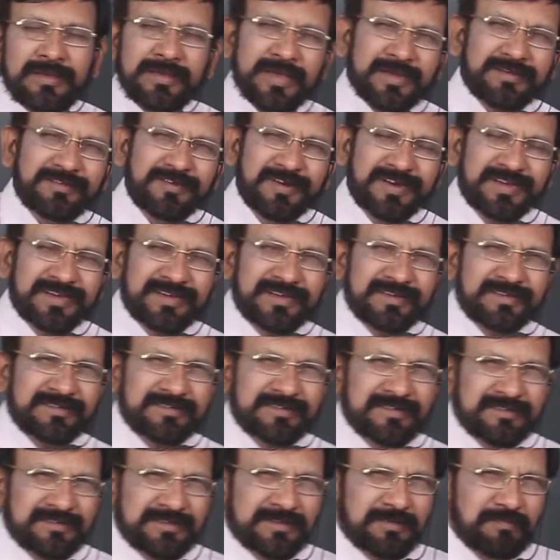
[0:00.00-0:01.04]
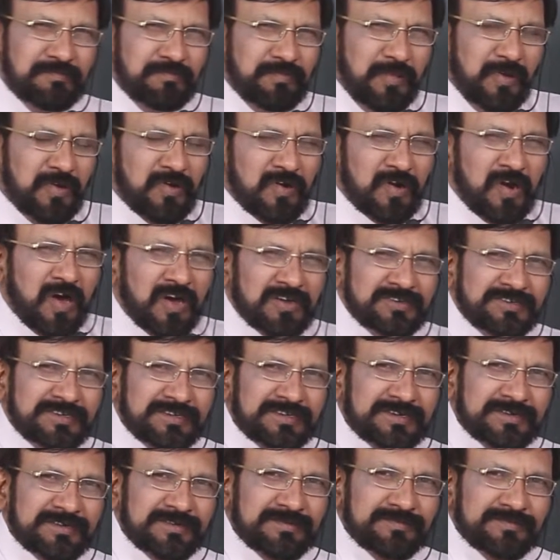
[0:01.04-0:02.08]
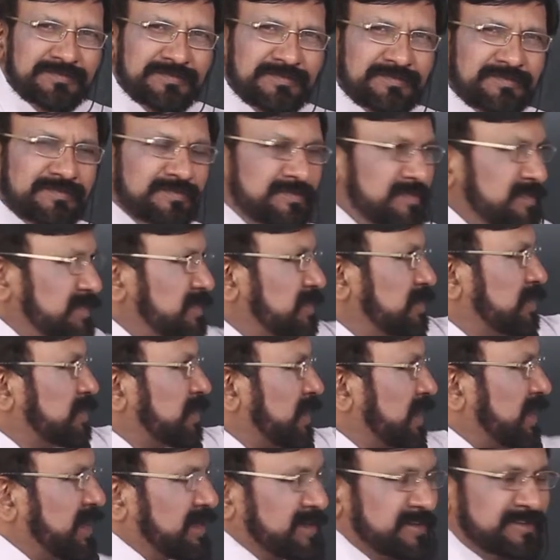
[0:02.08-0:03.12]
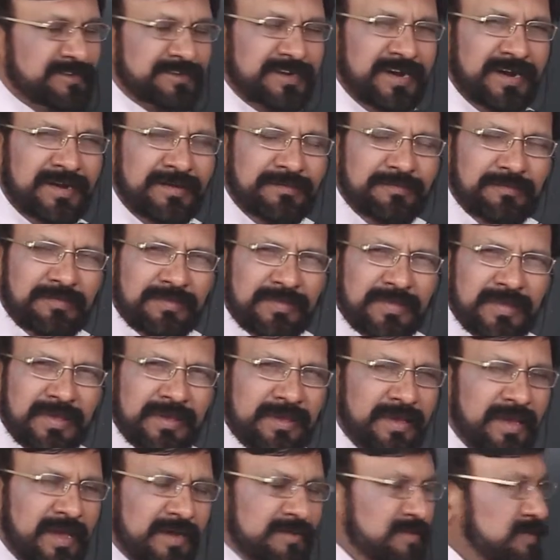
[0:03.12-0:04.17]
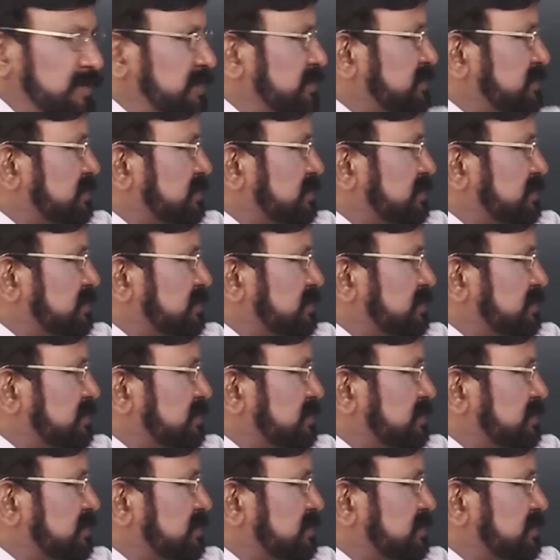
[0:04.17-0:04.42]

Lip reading: Actually, simple logic you can understand. Actually,